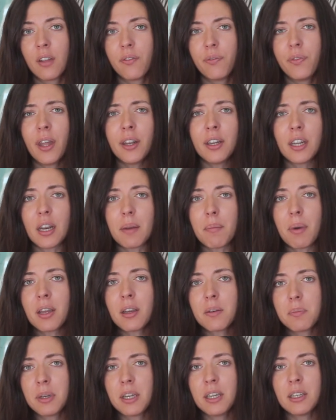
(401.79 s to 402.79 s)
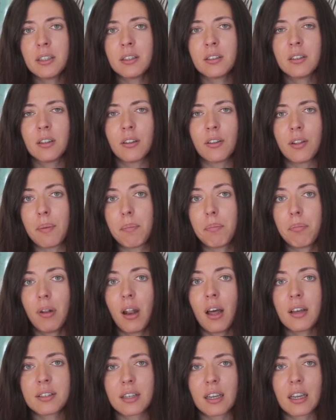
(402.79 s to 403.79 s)
then in my opinion the
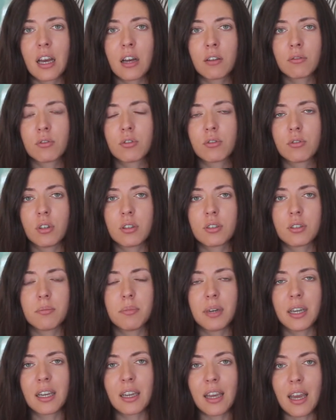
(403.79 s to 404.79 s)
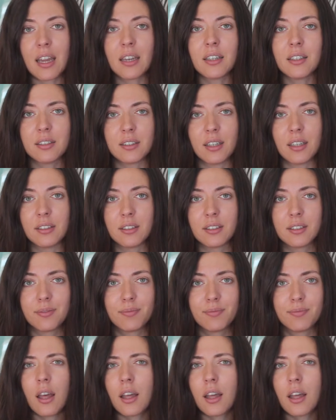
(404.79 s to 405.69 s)
plus account doesn't make any sense.